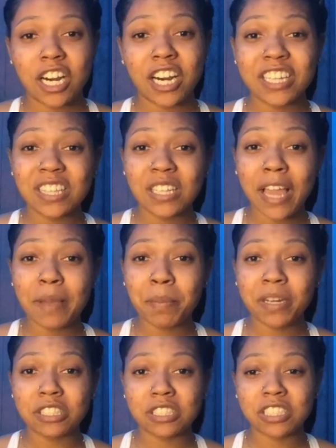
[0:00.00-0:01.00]
Hit the like
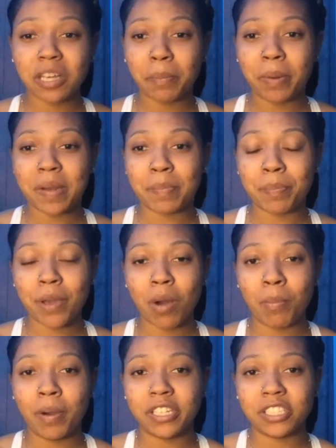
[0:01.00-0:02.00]
button, sub button, bell
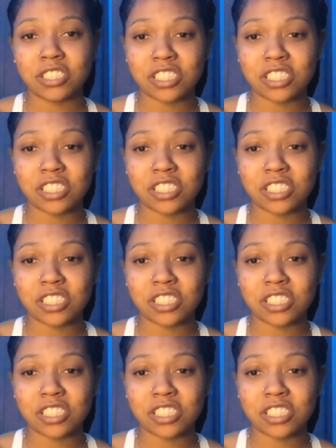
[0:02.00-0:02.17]
button.